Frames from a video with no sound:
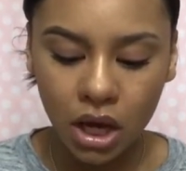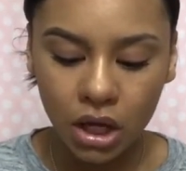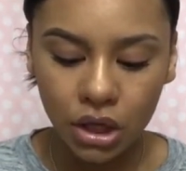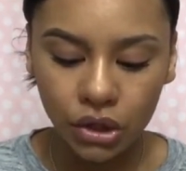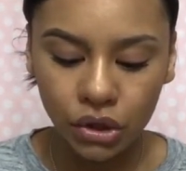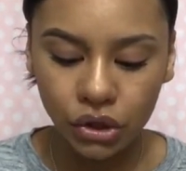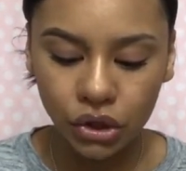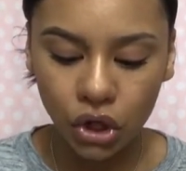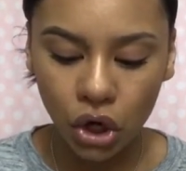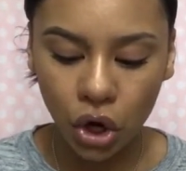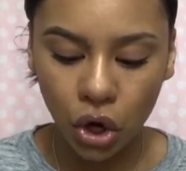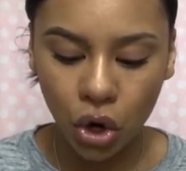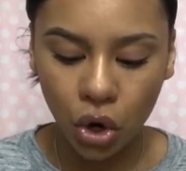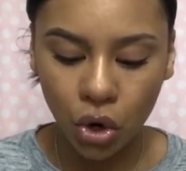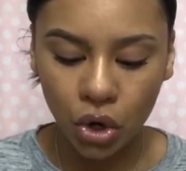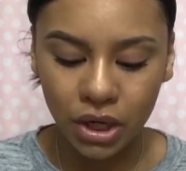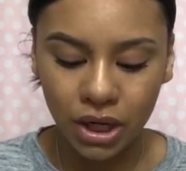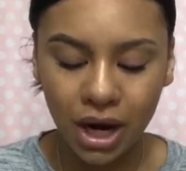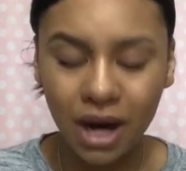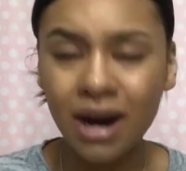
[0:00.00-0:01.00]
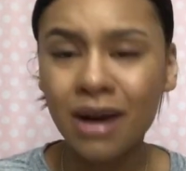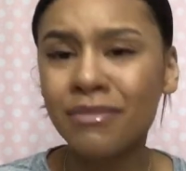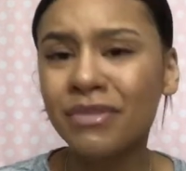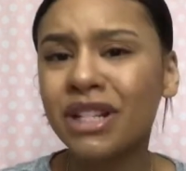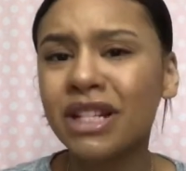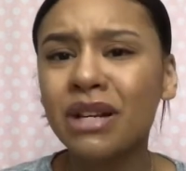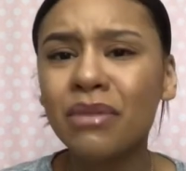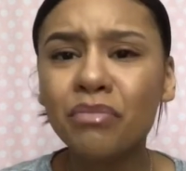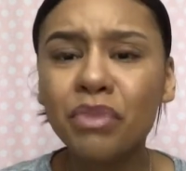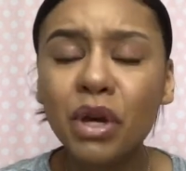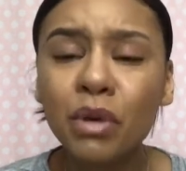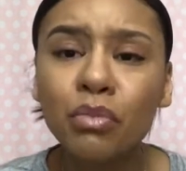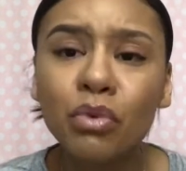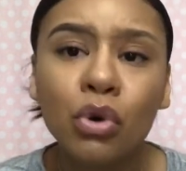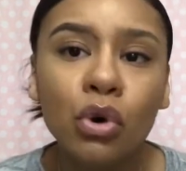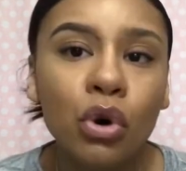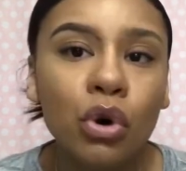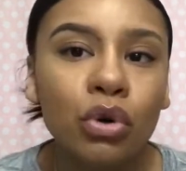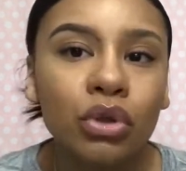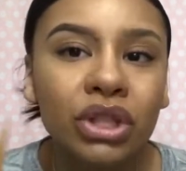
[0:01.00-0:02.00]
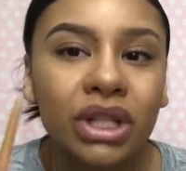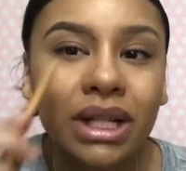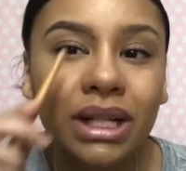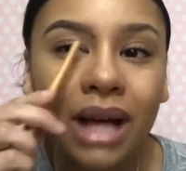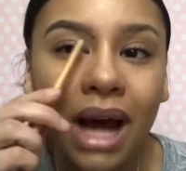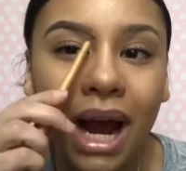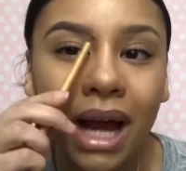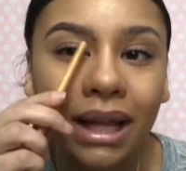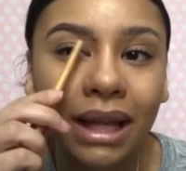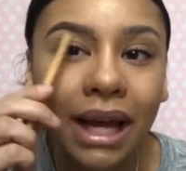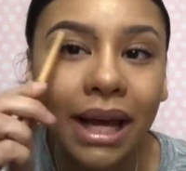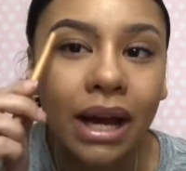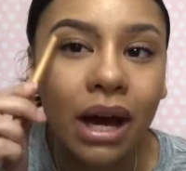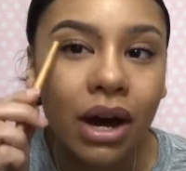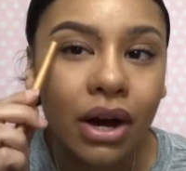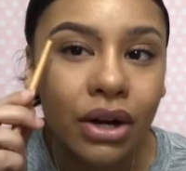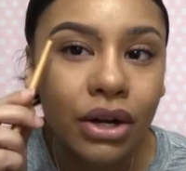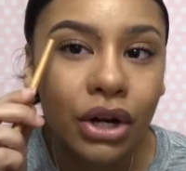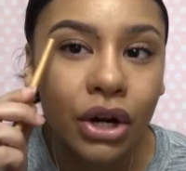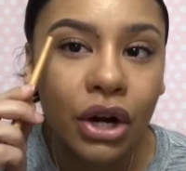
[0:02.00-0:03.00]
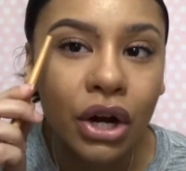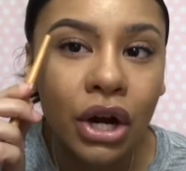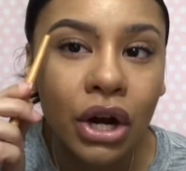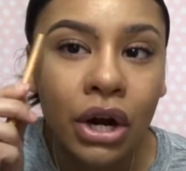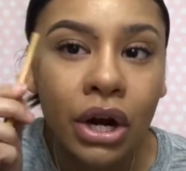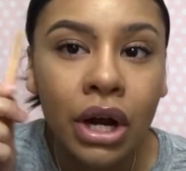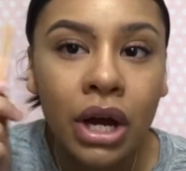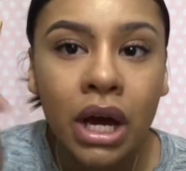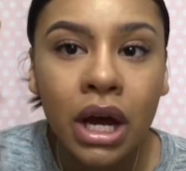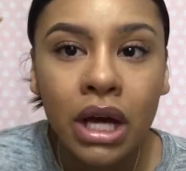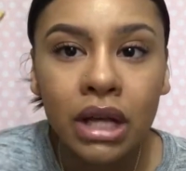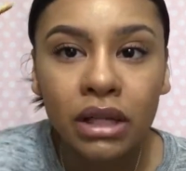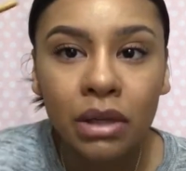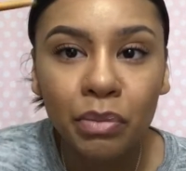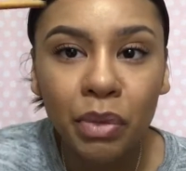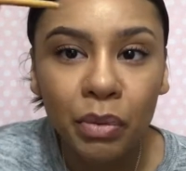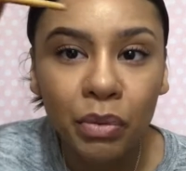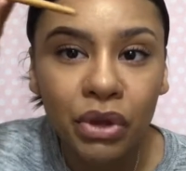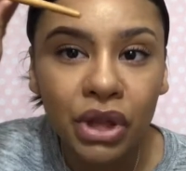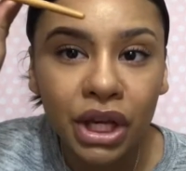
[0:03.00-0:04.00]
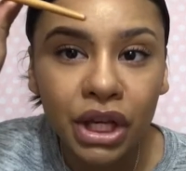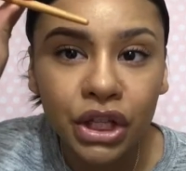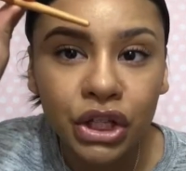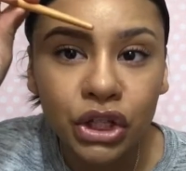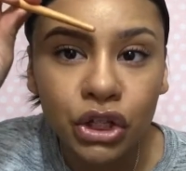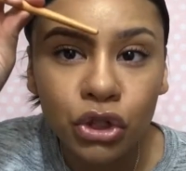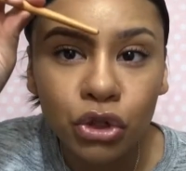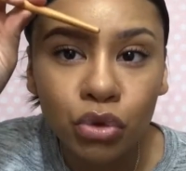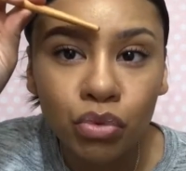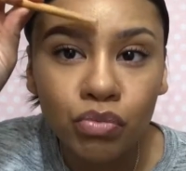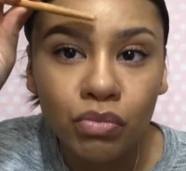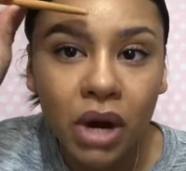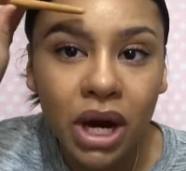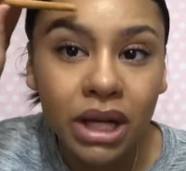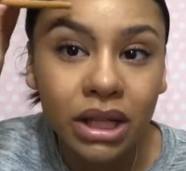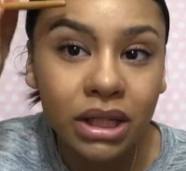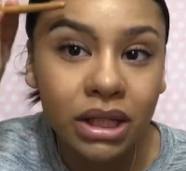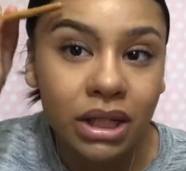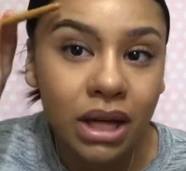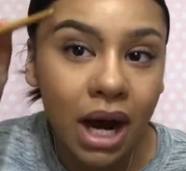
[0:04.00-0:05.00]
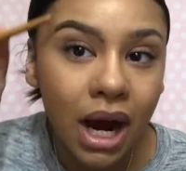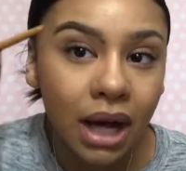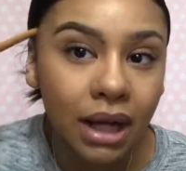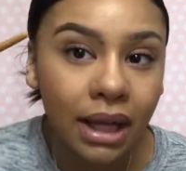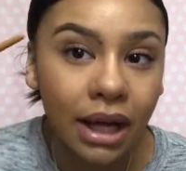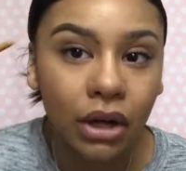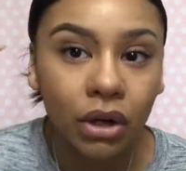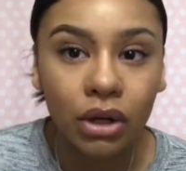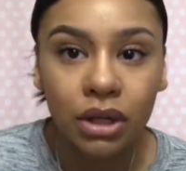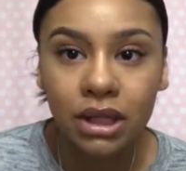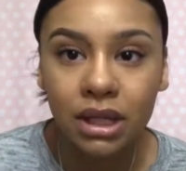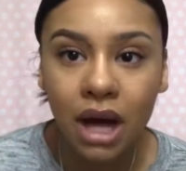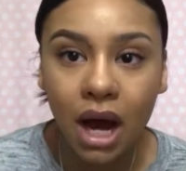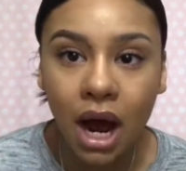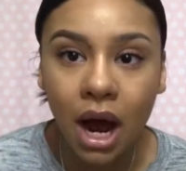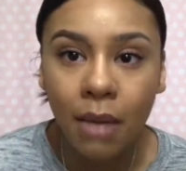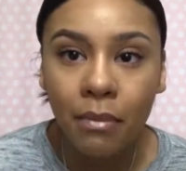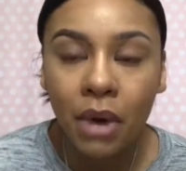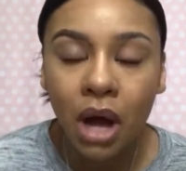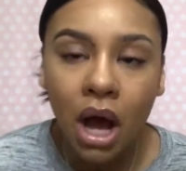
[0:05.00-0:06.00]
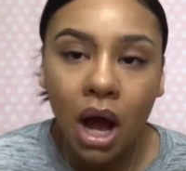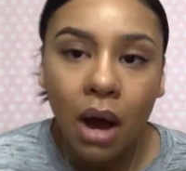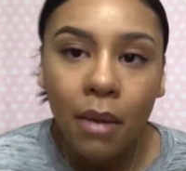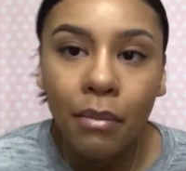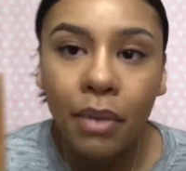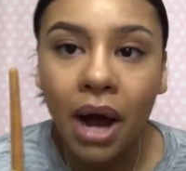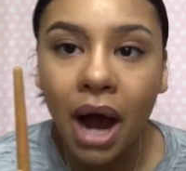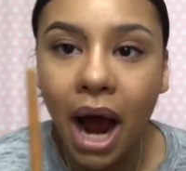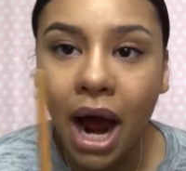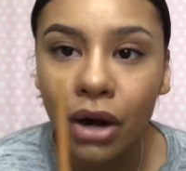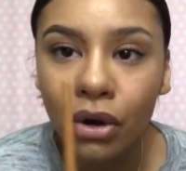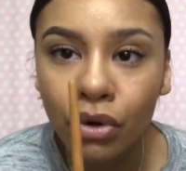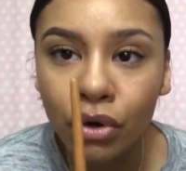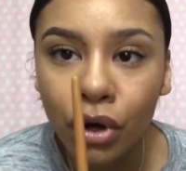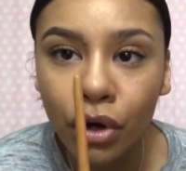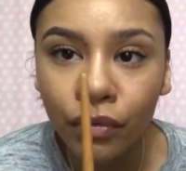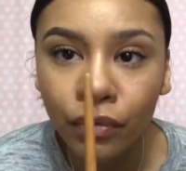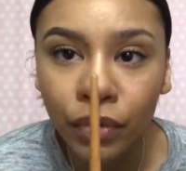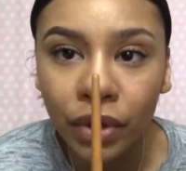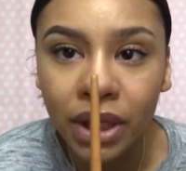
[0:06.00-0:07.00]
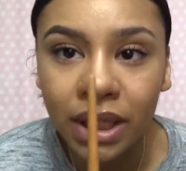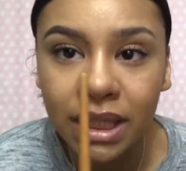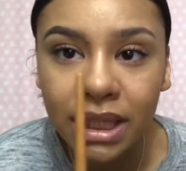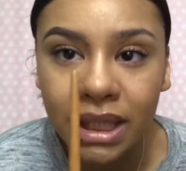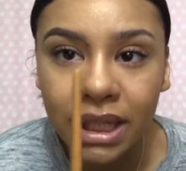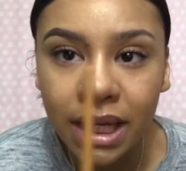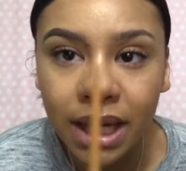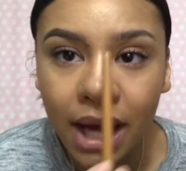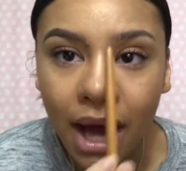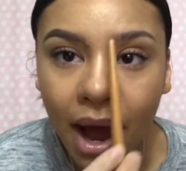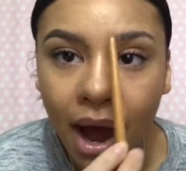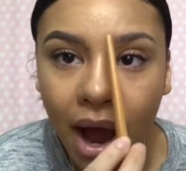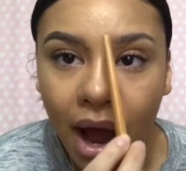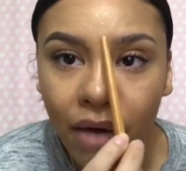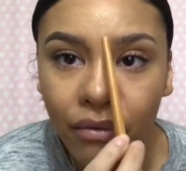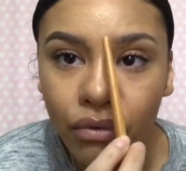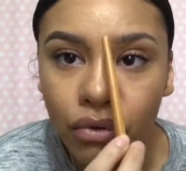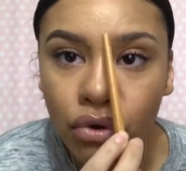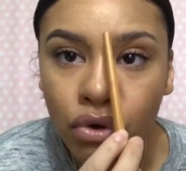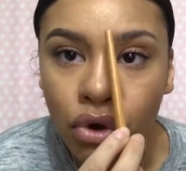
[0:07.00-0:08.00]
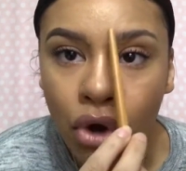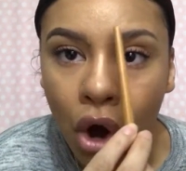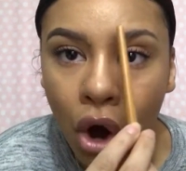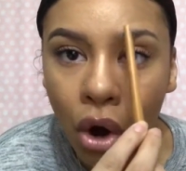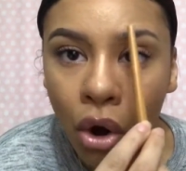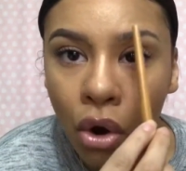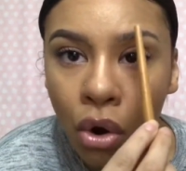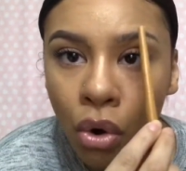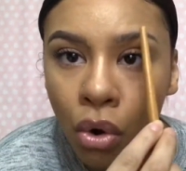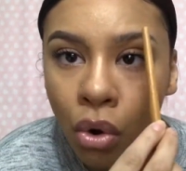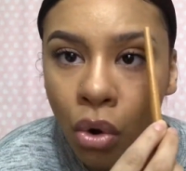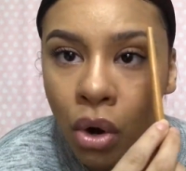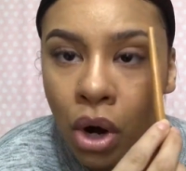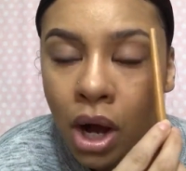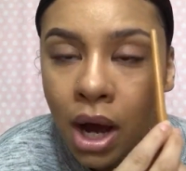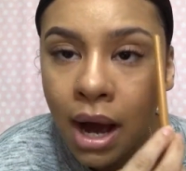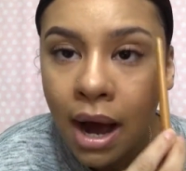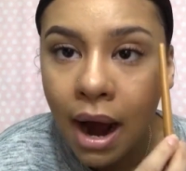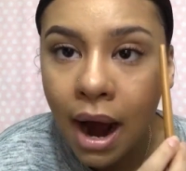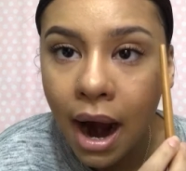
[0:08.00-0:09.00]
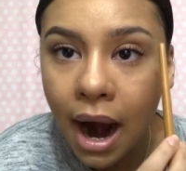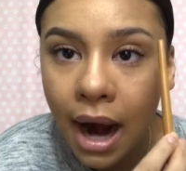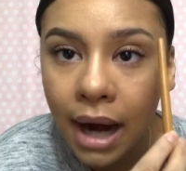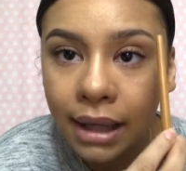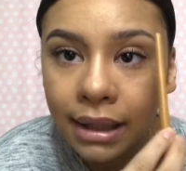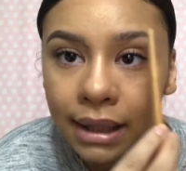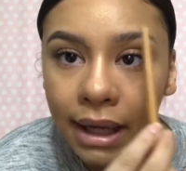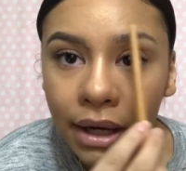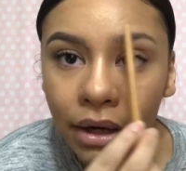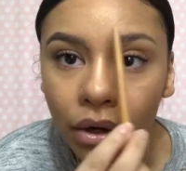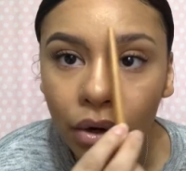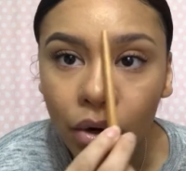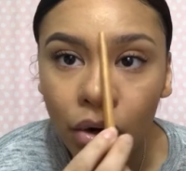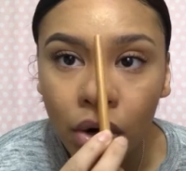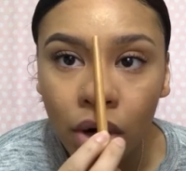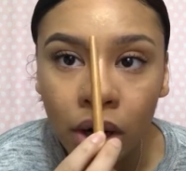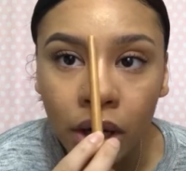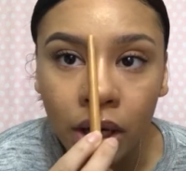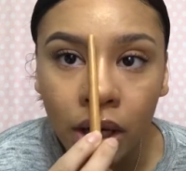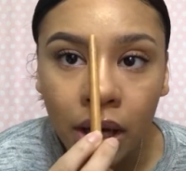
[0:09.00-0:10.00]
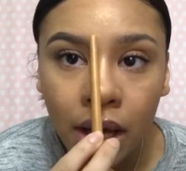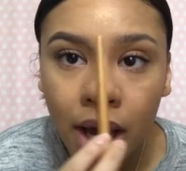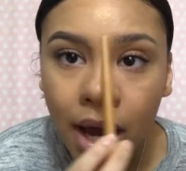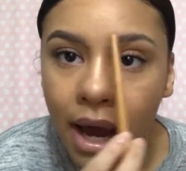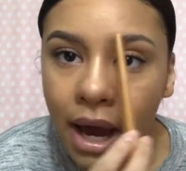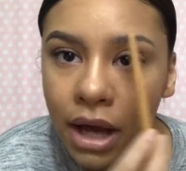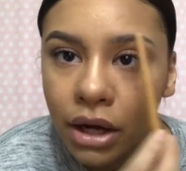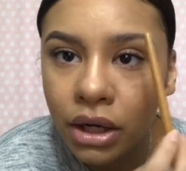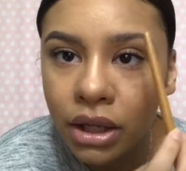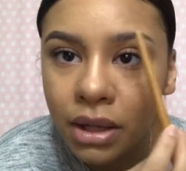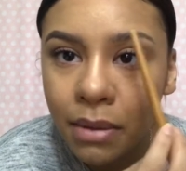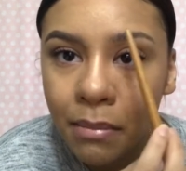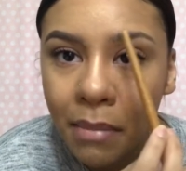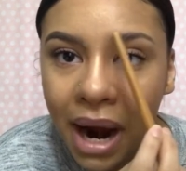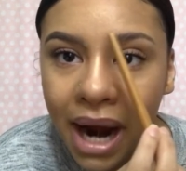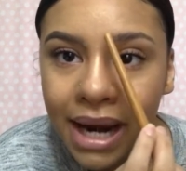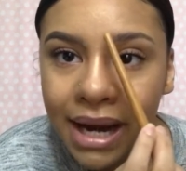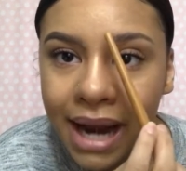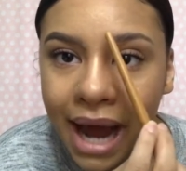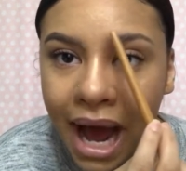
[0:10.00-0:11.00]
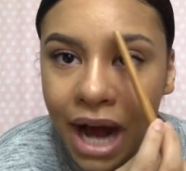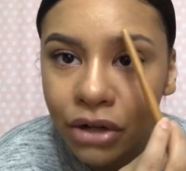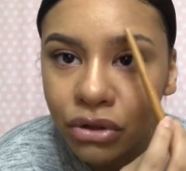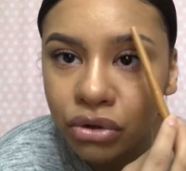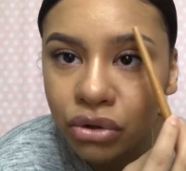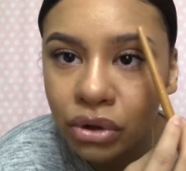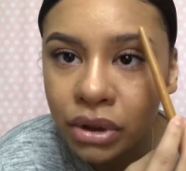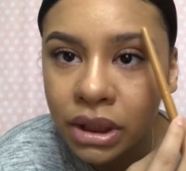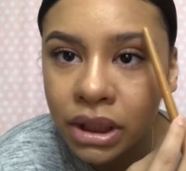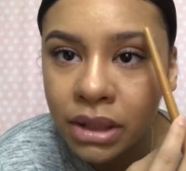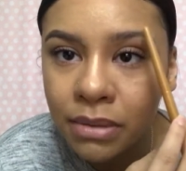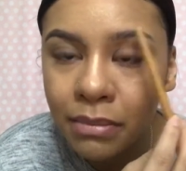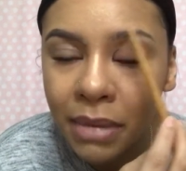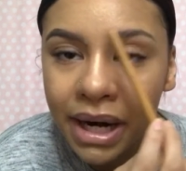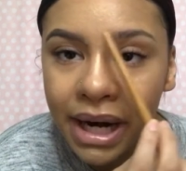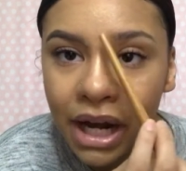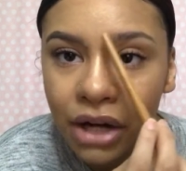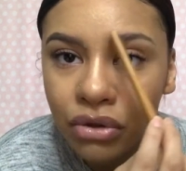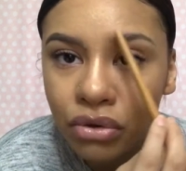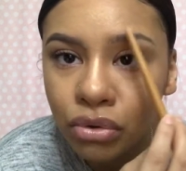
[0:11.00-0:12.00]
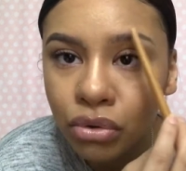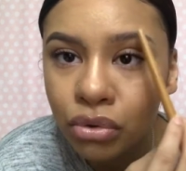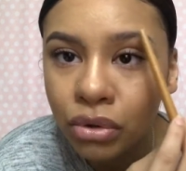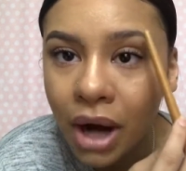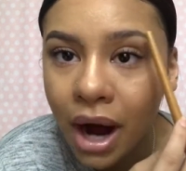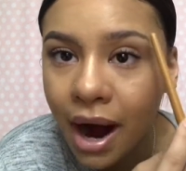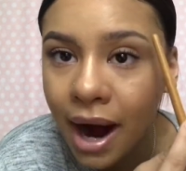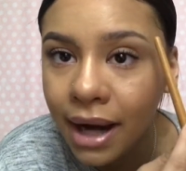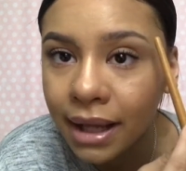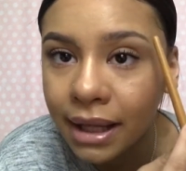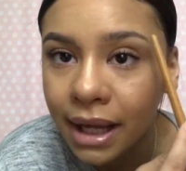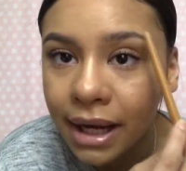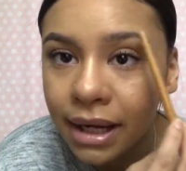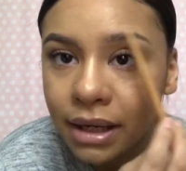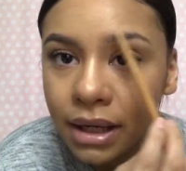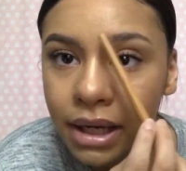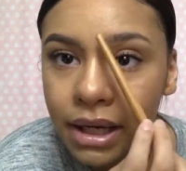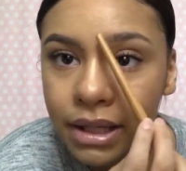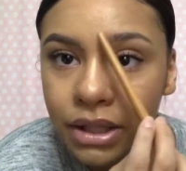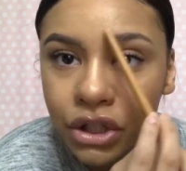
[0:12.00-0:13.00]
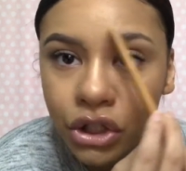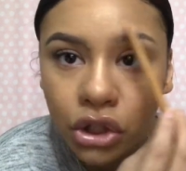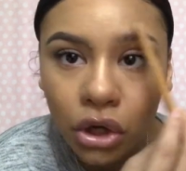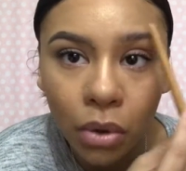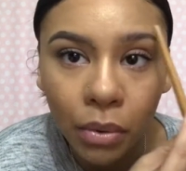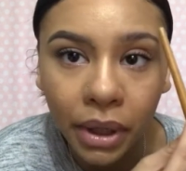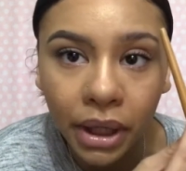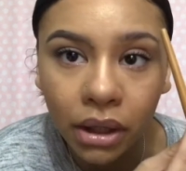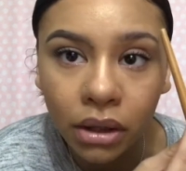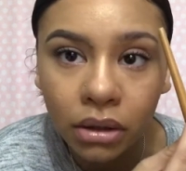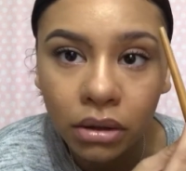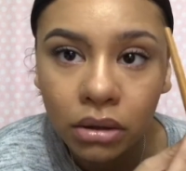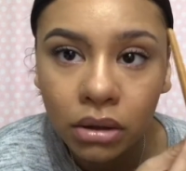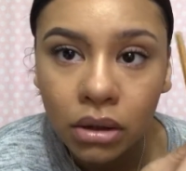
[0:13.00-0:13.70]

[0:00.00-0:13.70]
So some people just highlight under. Some people think it's too much to highlight on top. But I don't know if you can see, I have no highlighter on. And my natural highlight is showing.